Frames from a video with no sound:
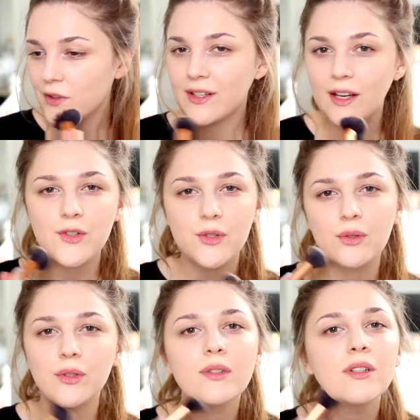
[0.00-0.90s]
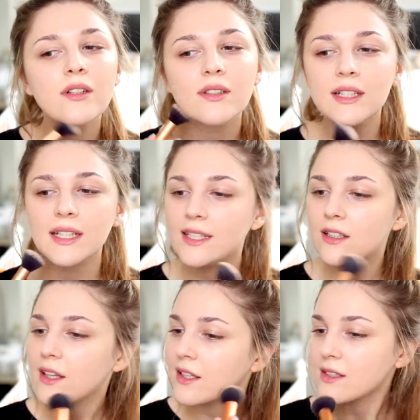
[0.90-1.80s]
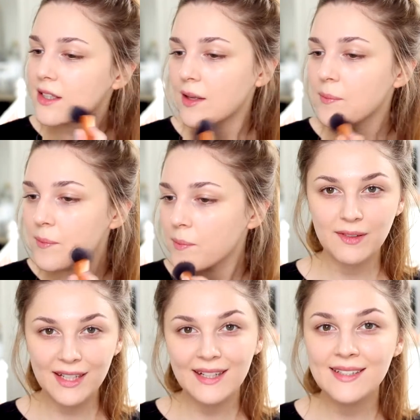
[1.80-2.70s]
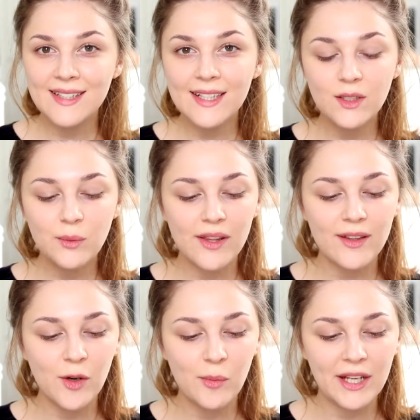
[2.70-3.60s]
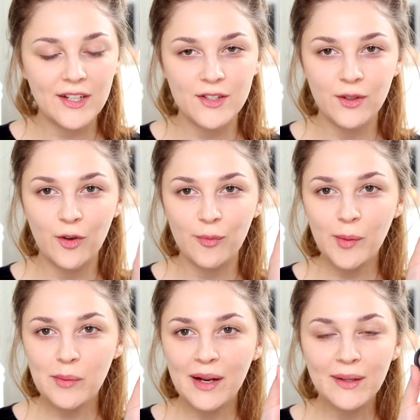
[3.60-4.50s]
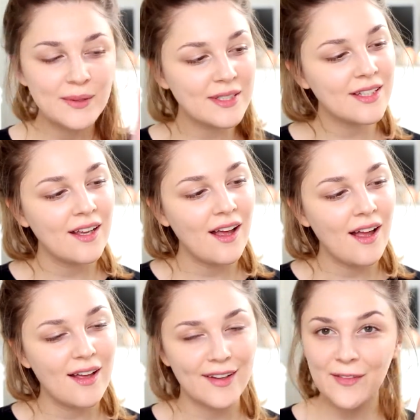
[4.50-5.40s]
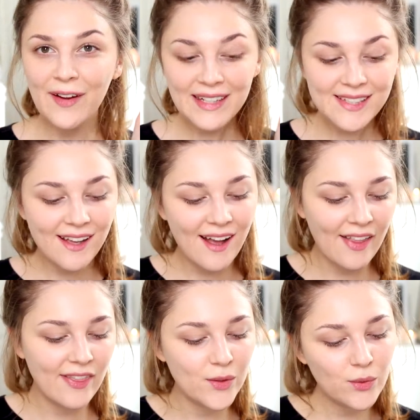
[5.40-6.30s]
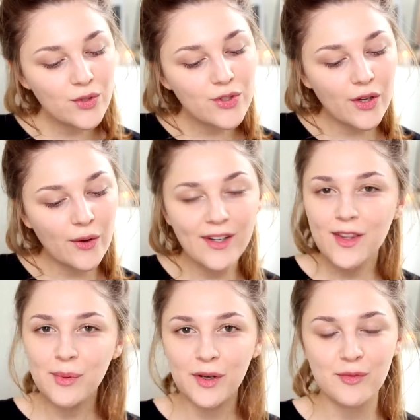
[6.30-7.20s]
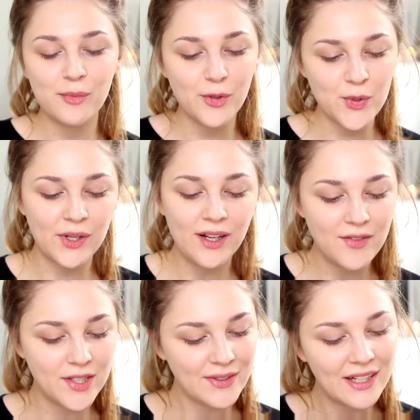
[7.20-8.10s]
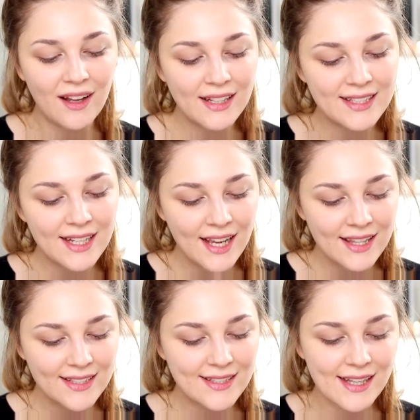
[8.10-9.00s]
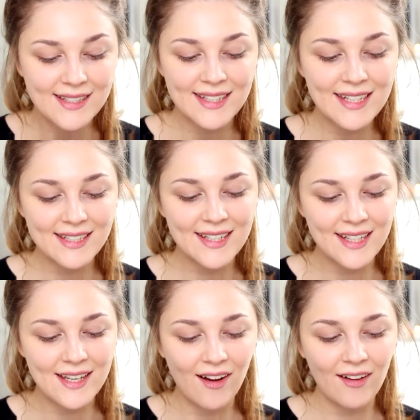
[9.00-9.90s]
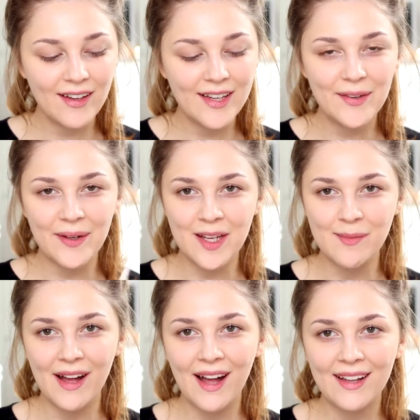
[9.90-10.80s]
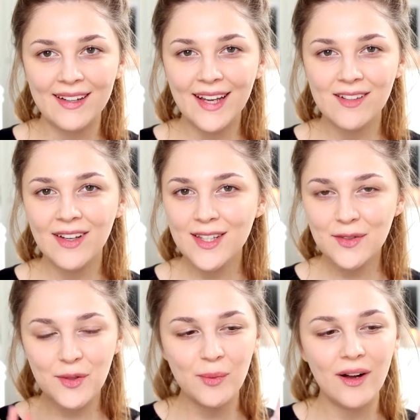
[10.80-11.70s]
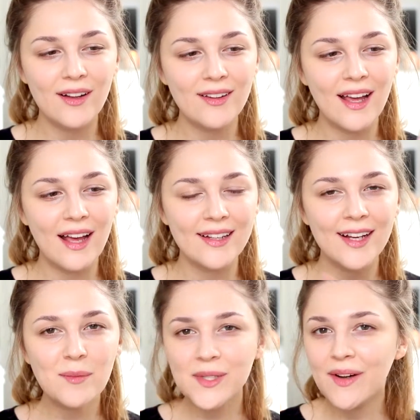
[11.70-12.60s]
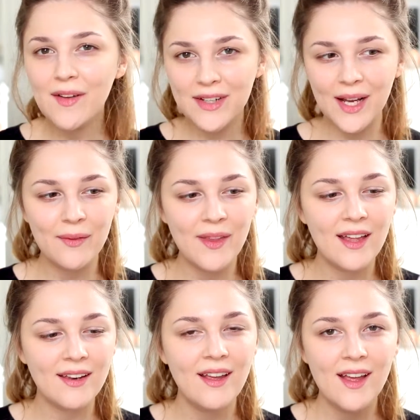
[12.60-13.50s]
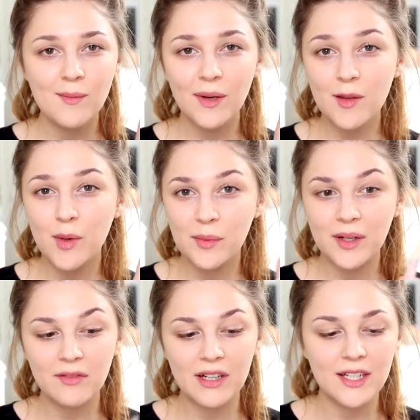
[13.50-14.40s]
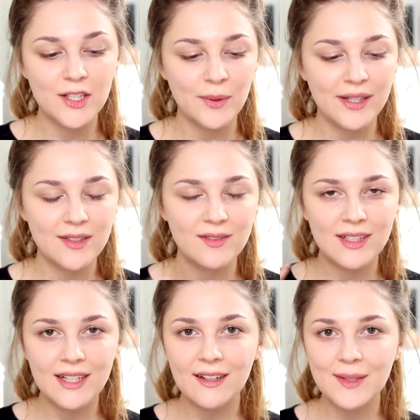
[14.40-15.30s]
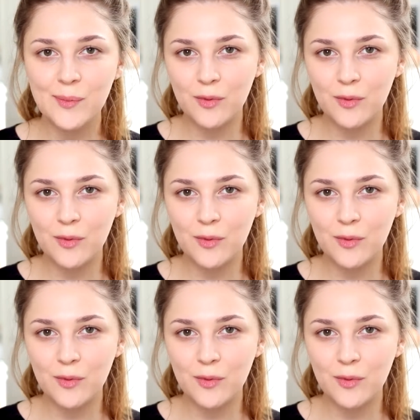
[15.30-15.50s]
very natural, clean looking skin. I'm going to conceal with a combination of Bobbi Brown's Corrector, and then also another product from Bourjois, I've just realised. This is their CC Eye Cream, and again I've had this for a while and it comes out every now and then, but at the moment I'm really into it. It's a really nice